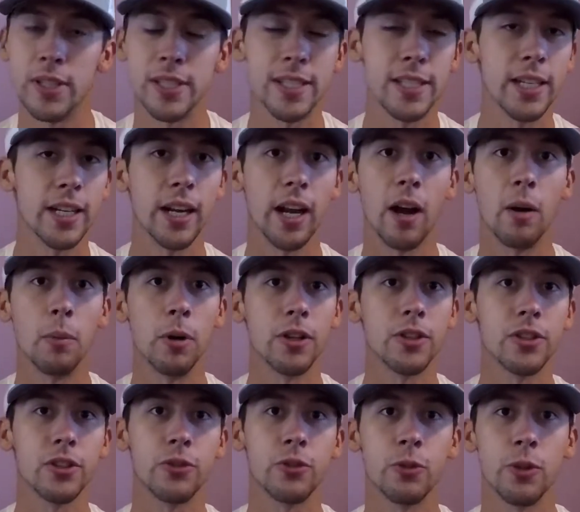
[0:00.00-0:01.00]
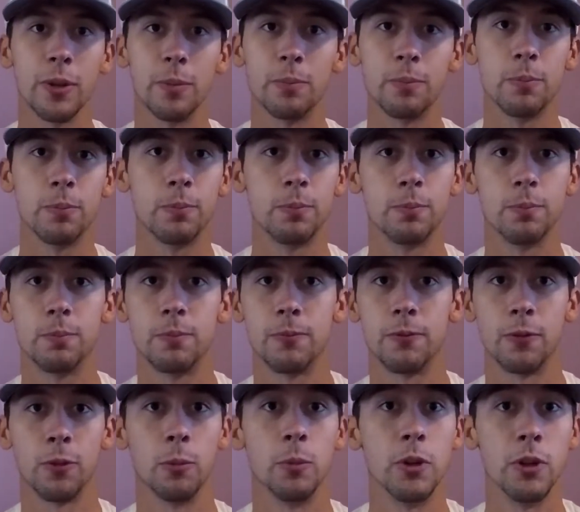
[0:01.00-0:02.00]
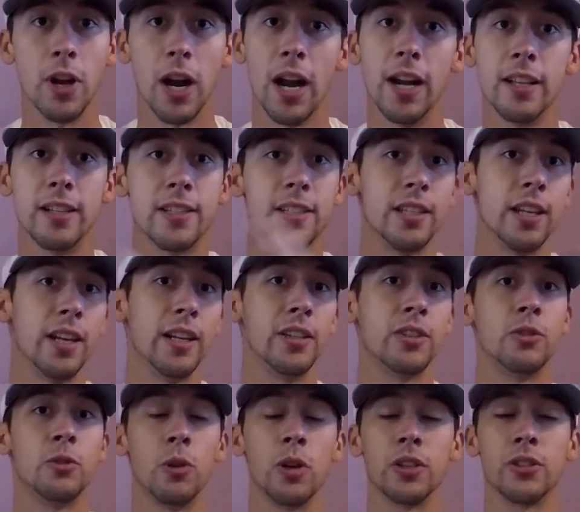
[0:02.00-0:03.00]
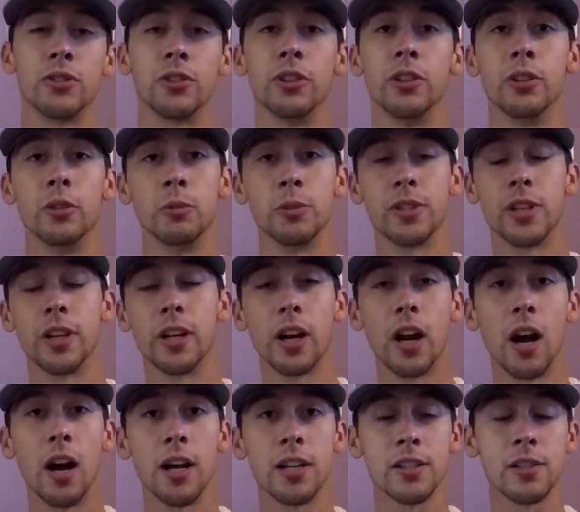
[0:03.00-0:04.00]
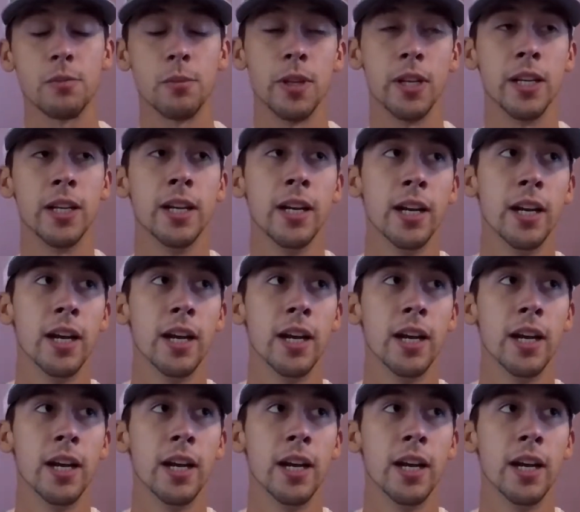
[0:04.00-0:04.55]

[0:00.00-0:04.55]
seeing how much a trip from the United States to Australia was going to cost me,